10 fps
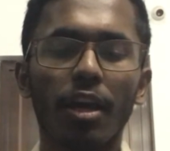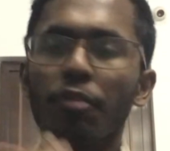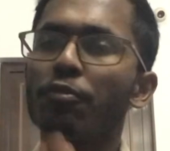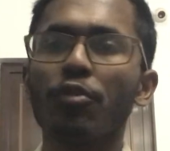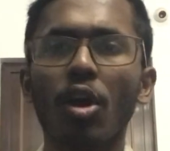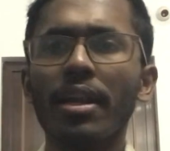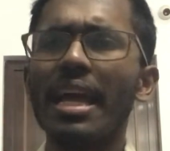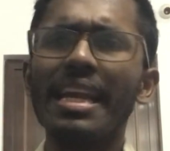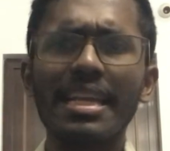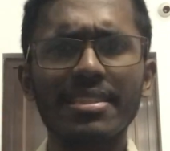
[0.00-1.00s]
If you are
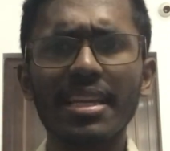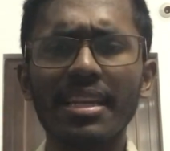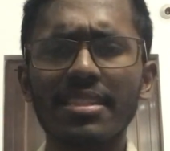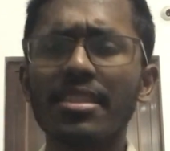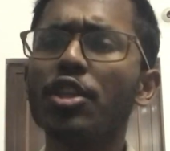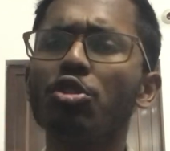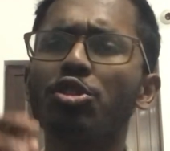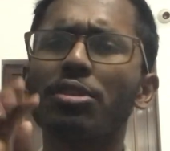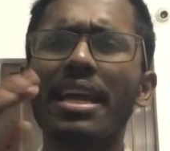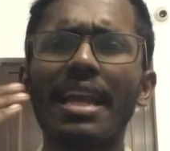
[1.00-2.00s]
an SC and ST, you
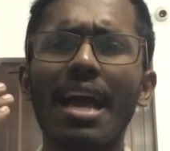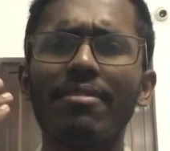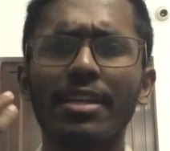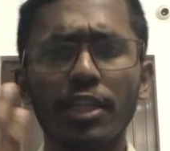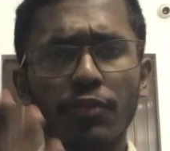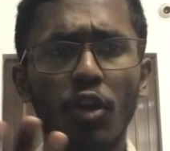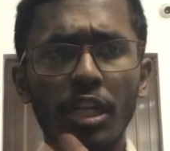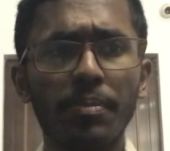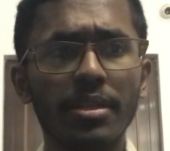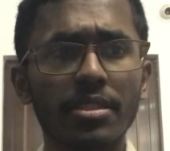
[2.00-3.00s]
can have at least
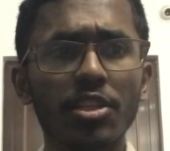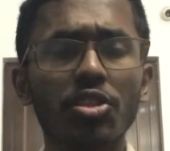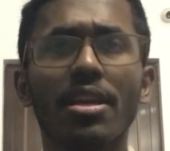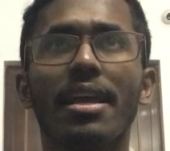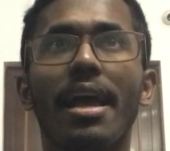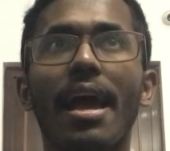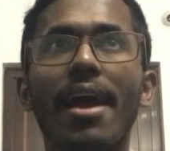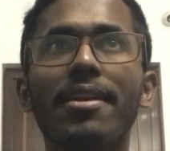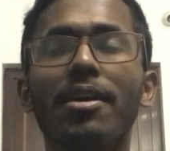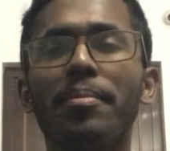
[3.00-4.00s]
40%,
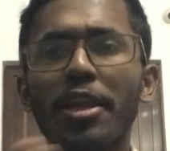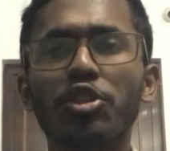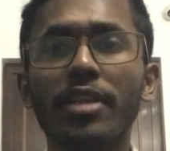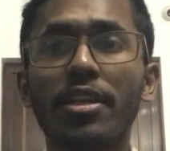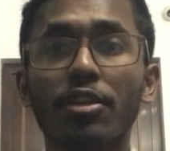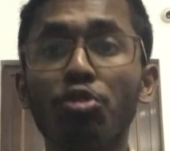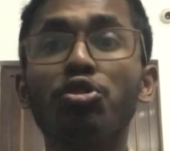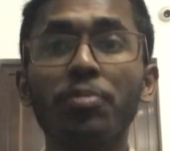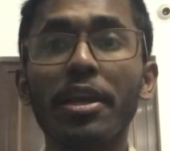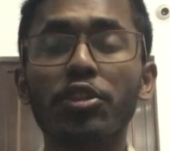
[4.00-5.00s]
and make sure that
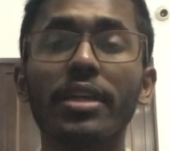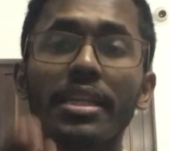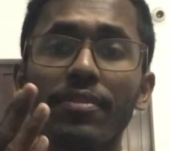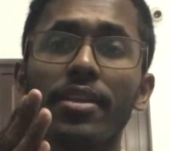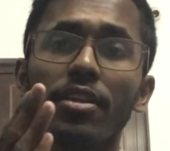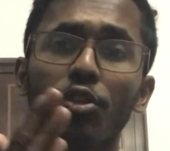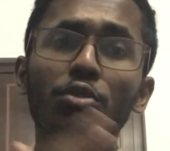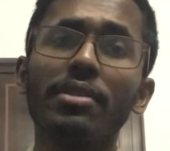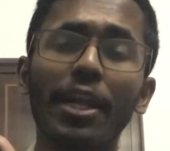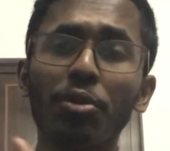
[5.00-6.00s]
even
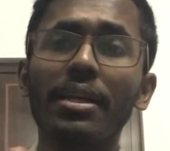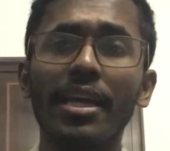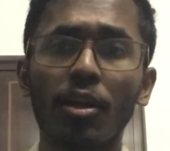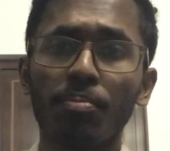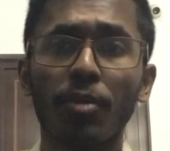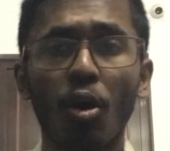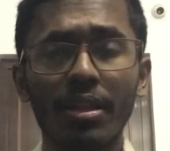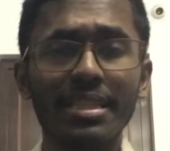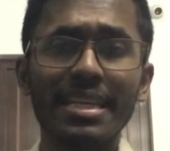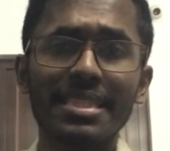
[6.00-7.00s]
you try to clear up all
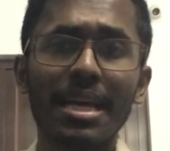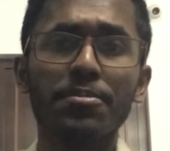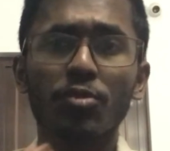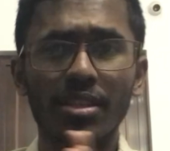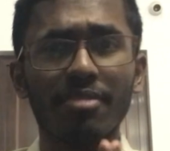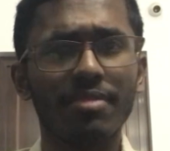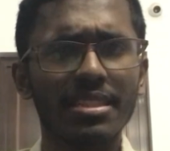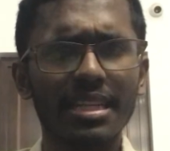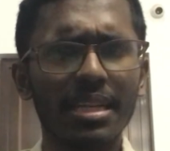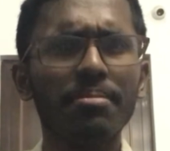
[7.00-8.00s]
these exams within the
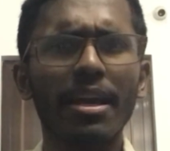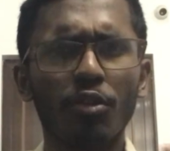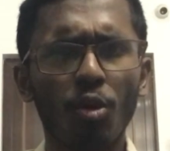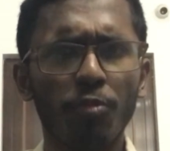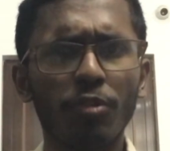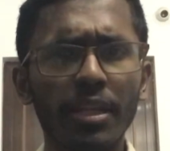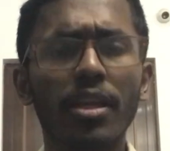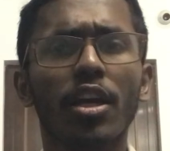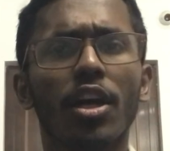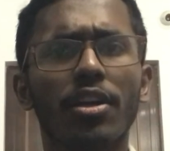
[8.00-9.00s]
first attempt and
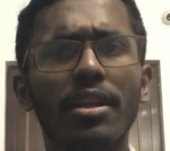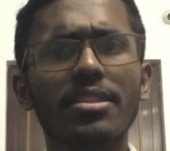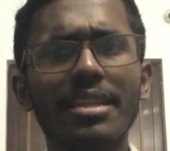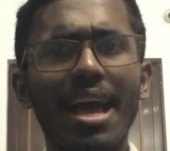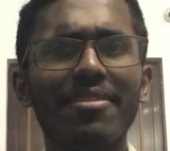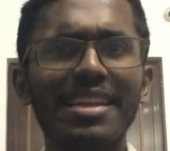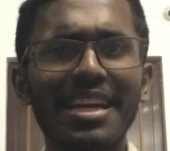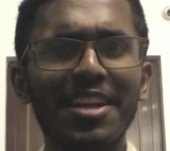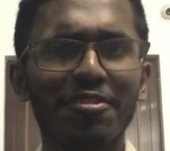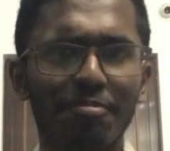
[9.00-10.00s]
hopefully doesn't have any
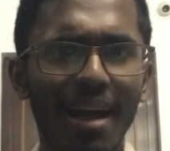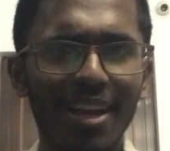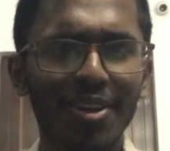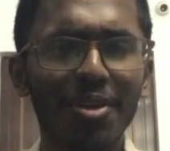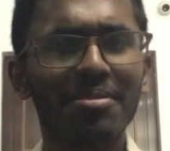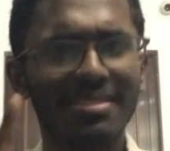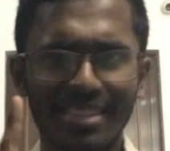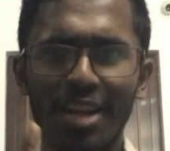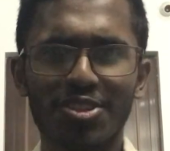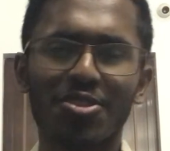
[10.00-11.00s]
kind of backlog.
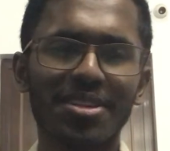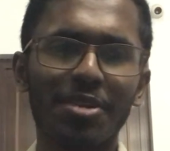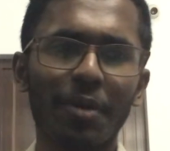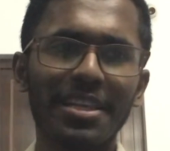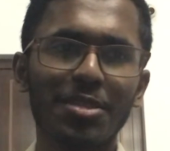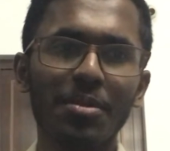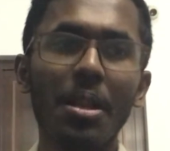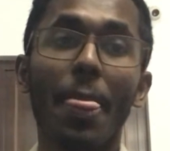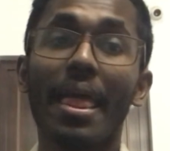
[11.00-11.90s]
That is also advisable.